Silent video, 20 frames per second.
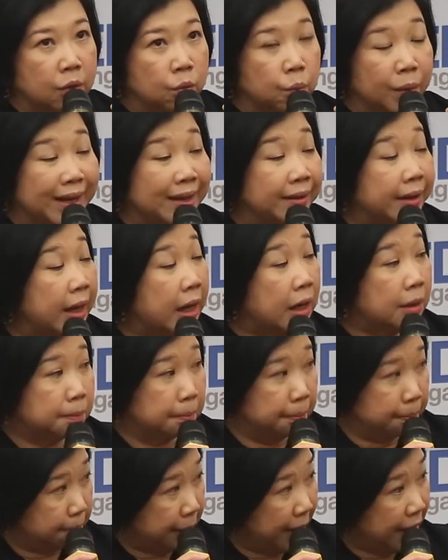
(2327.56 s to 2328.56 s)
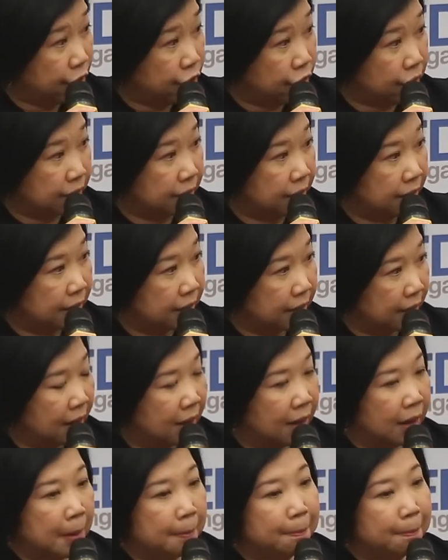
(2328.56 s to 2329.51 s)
we can help patients